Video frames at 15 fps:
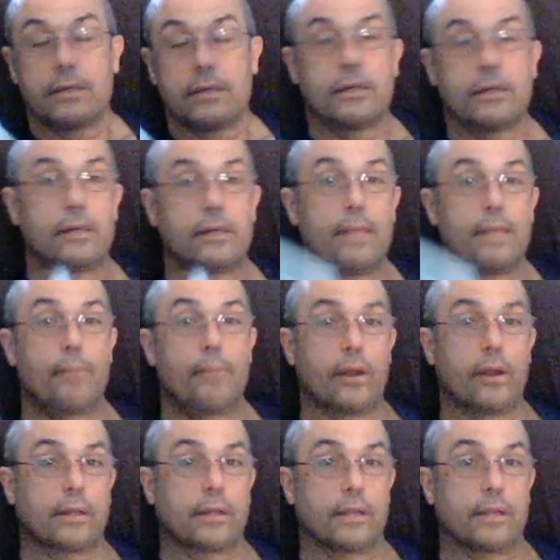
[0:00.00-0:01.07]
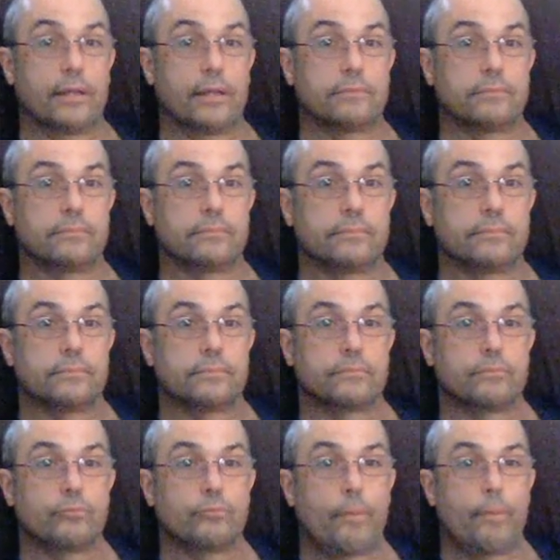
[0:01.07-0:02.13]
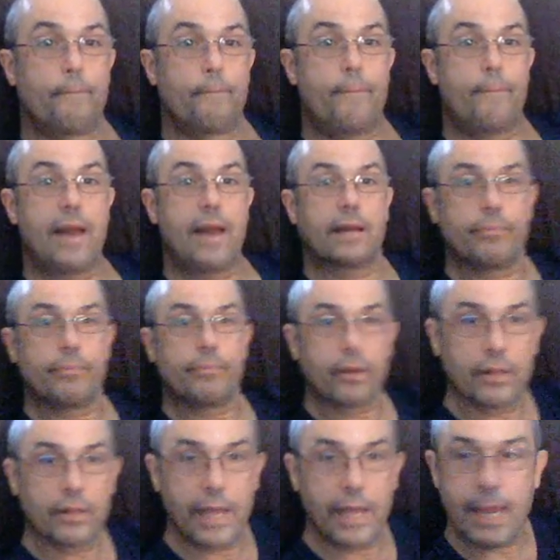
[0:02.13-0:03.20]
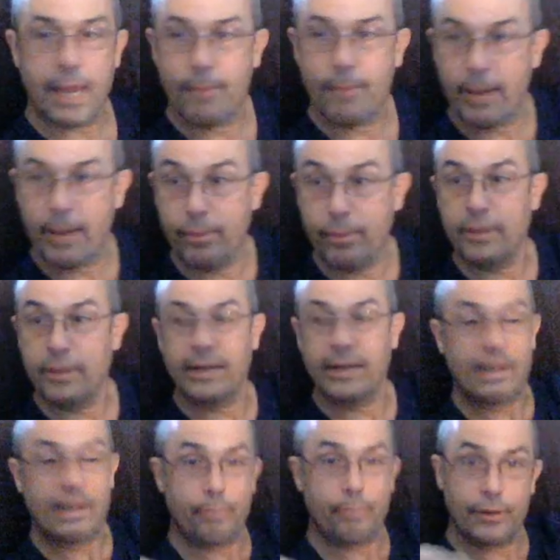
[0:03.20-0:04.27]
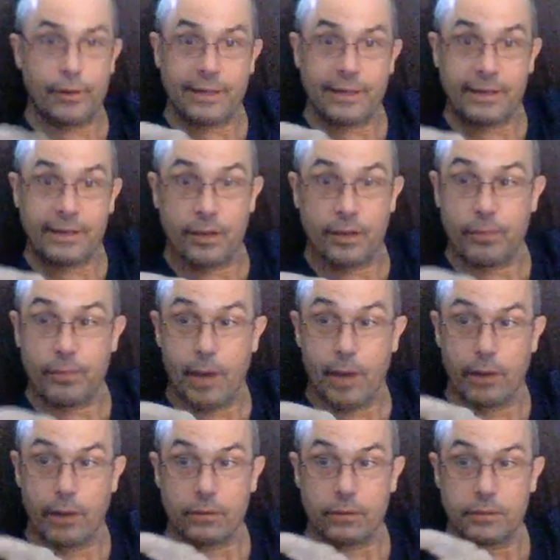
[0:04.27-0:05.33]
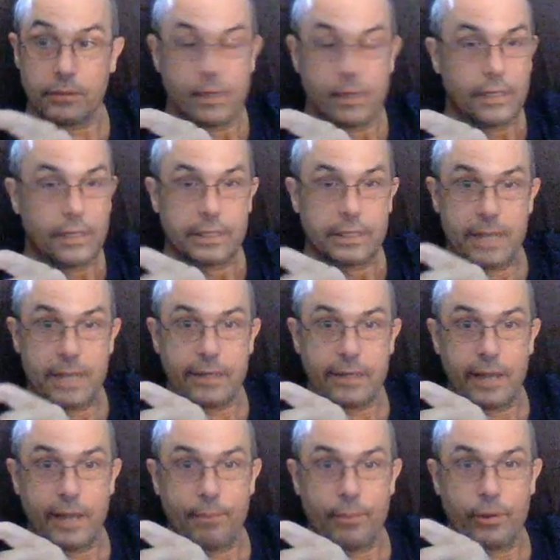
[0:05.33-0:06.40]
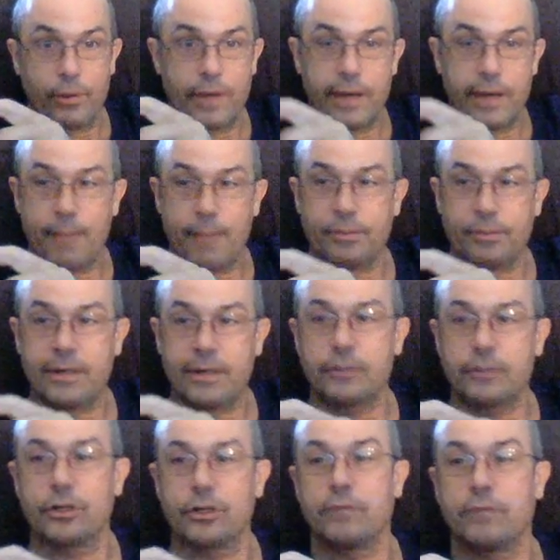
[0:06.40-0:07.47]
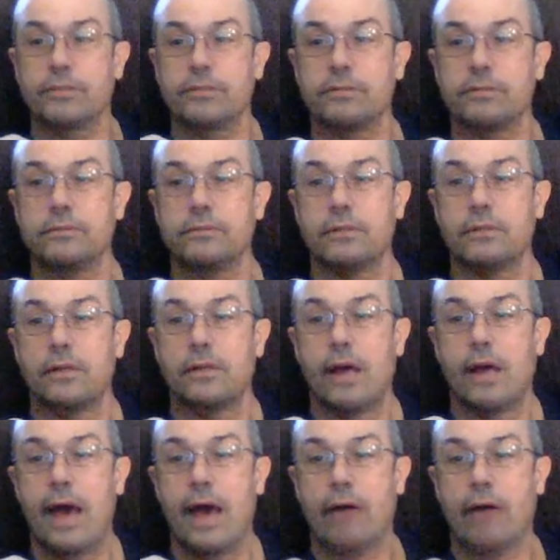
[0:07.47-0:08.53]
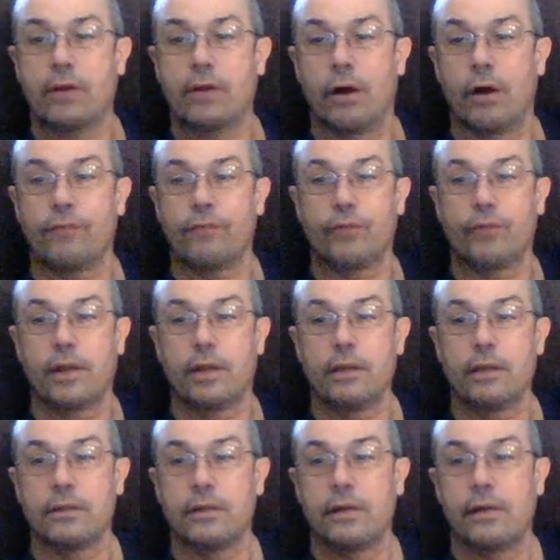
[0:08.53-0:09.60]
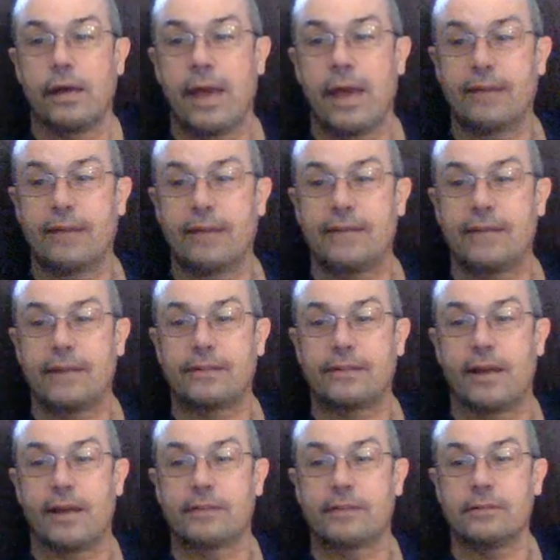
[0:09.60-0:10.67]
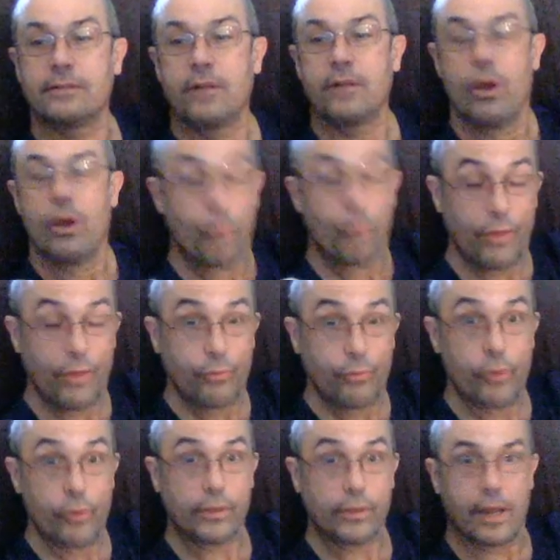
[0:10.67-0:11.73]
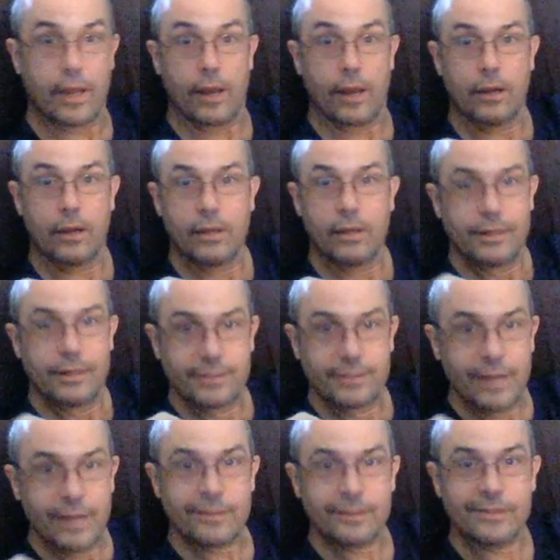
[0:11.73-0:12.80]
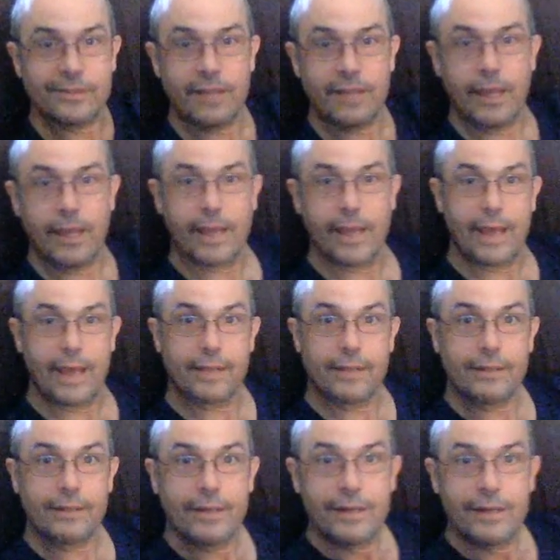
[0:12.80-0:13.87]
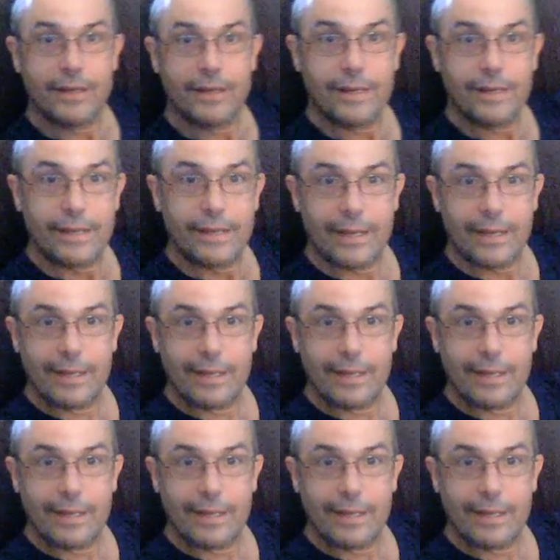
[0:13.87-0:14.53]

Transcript: that markets it will back up their claim by putting it putting it on the bottle. 99.99% of germs, alcohol free, hand sanitizer, with wound care, doesn't sting, and it is